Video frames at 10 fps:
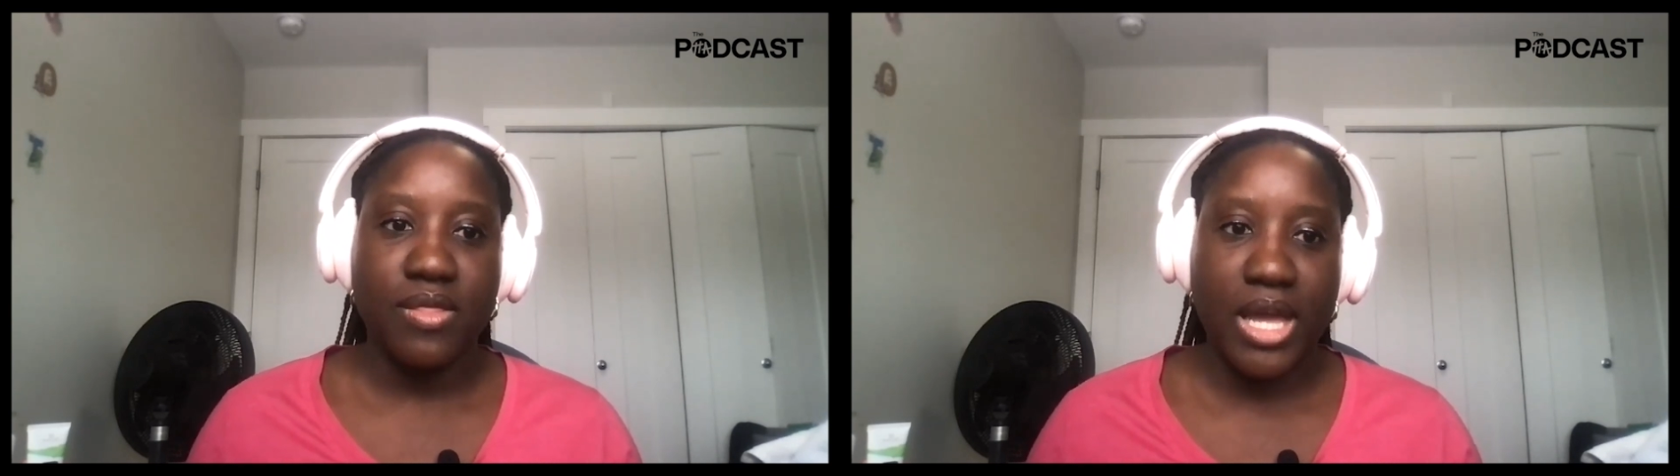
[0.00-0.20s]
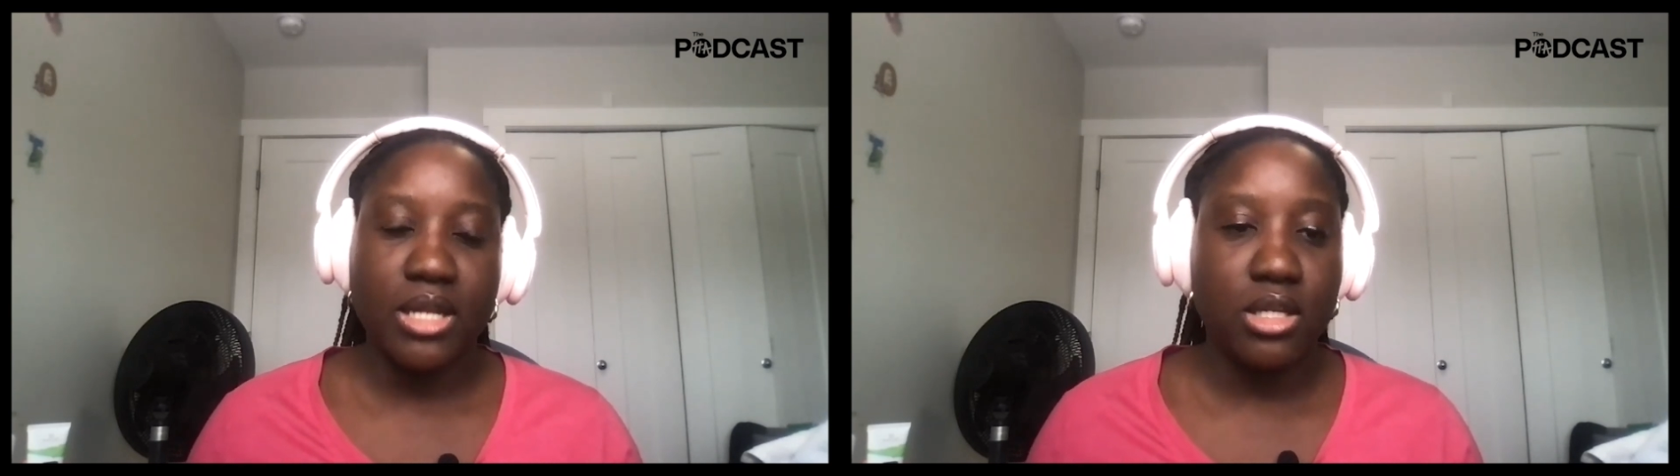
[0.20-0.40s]

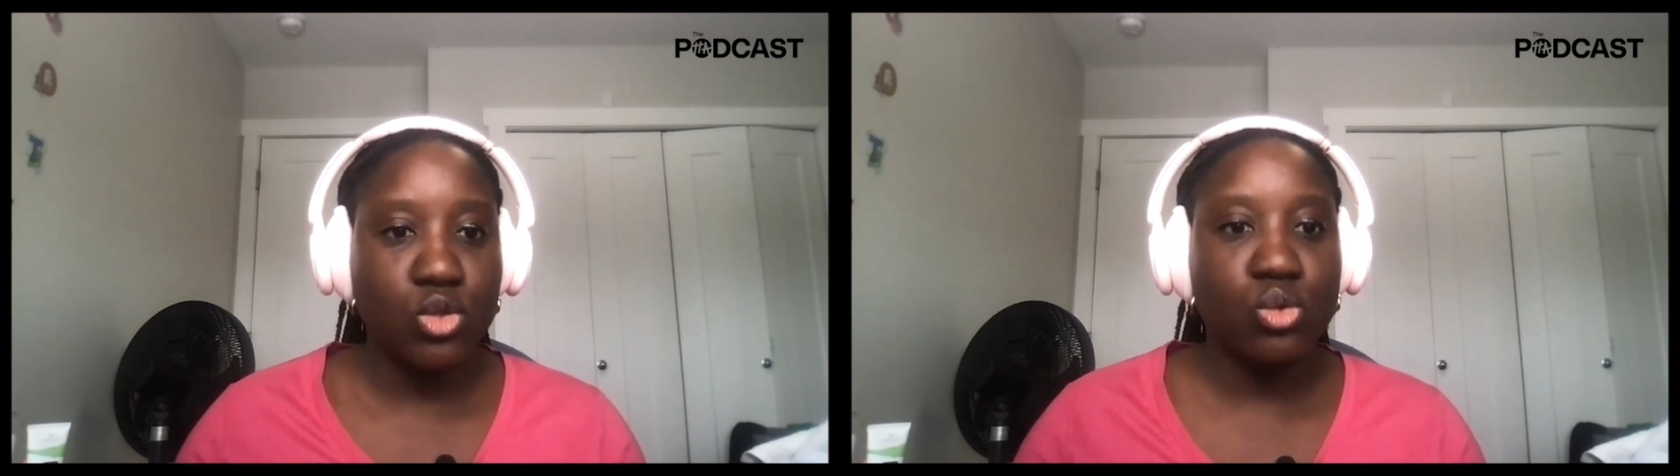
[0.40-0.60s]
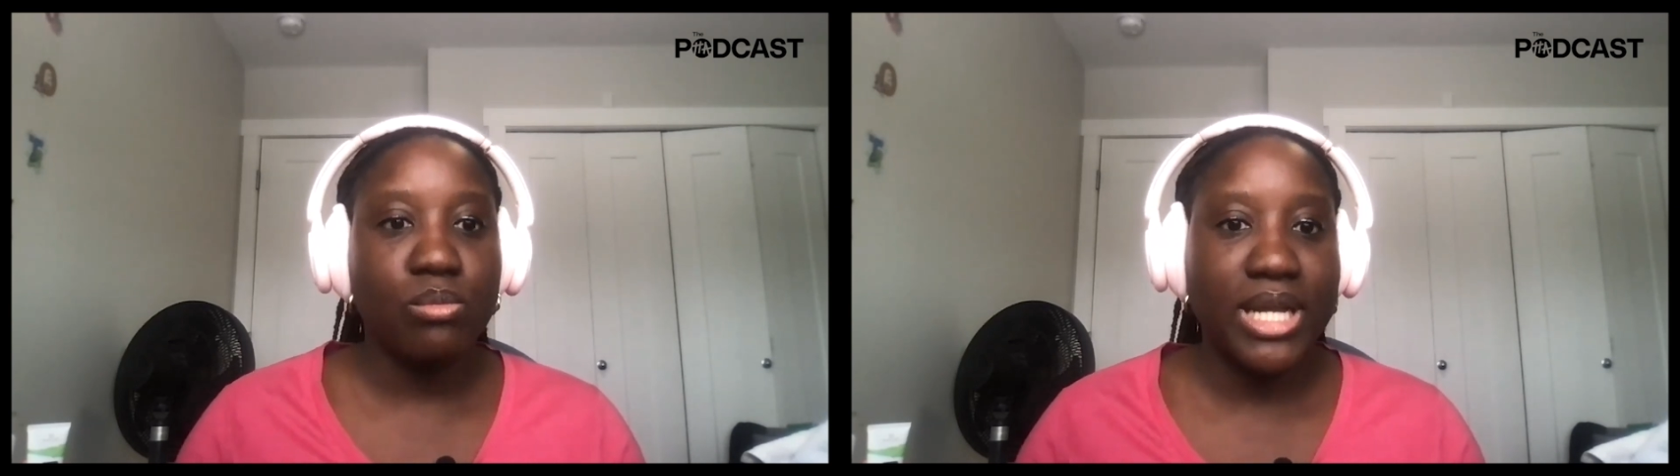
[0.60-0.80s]
then
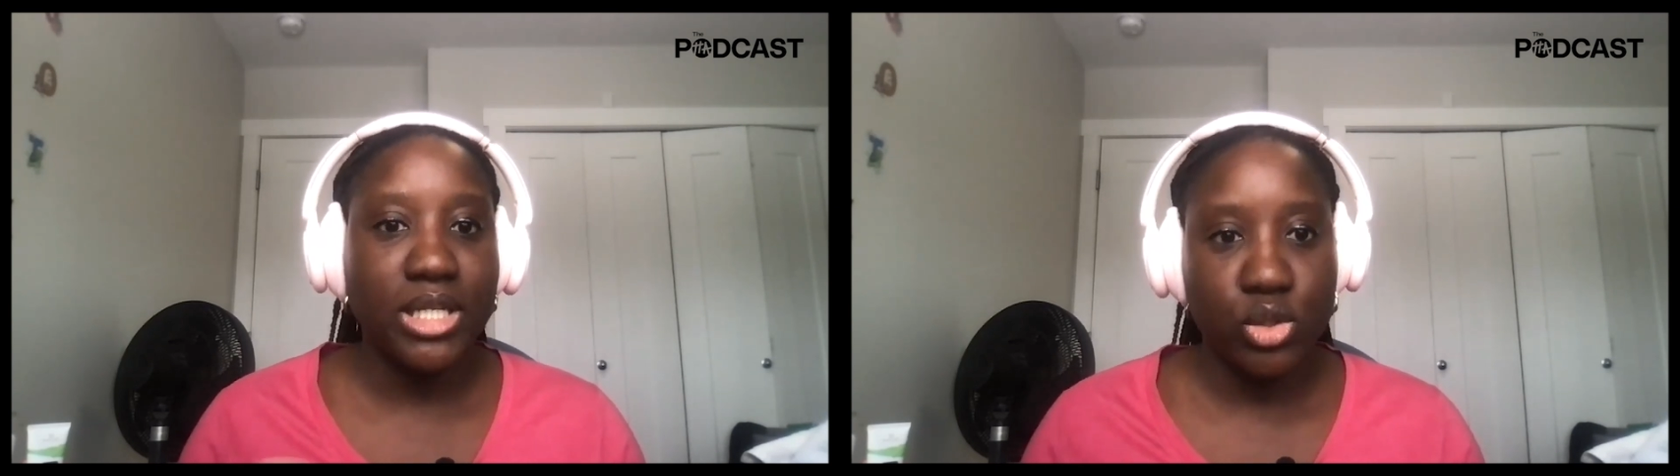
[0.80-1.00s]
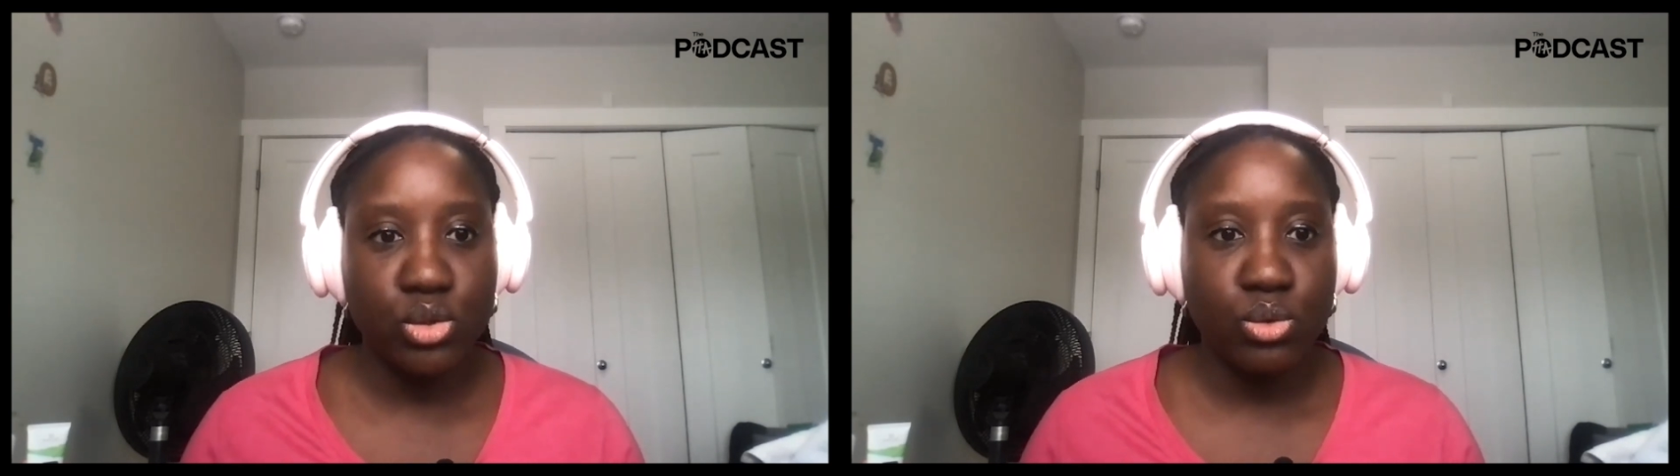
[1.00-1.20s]
little by
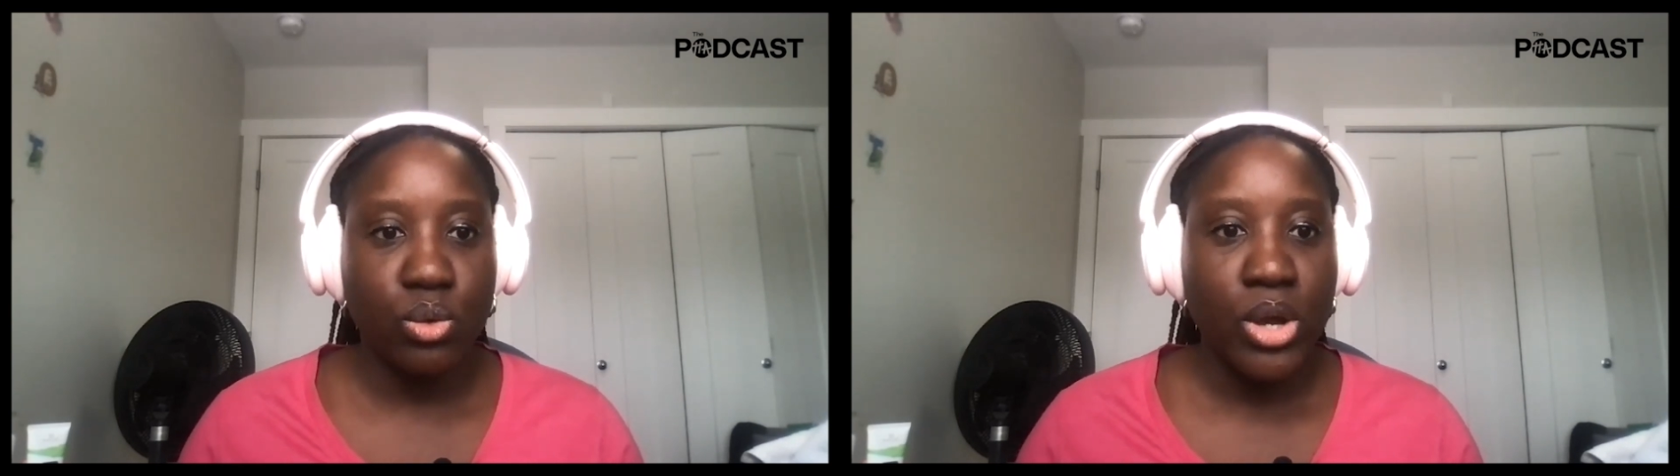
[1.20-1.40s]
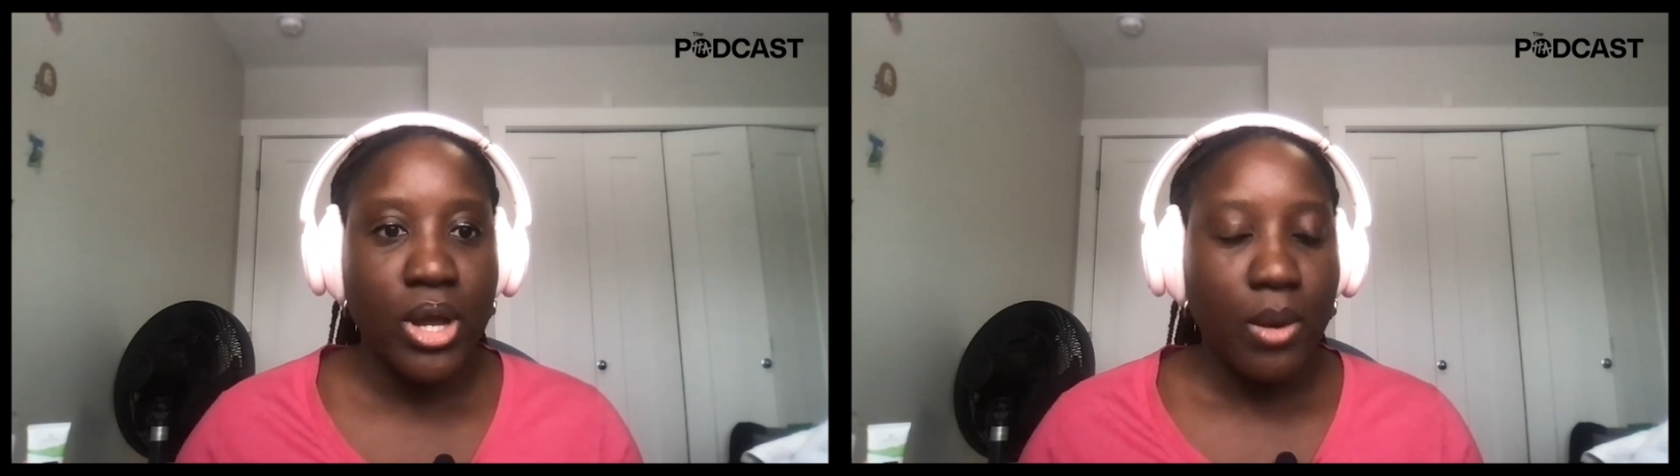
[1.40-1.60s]
little,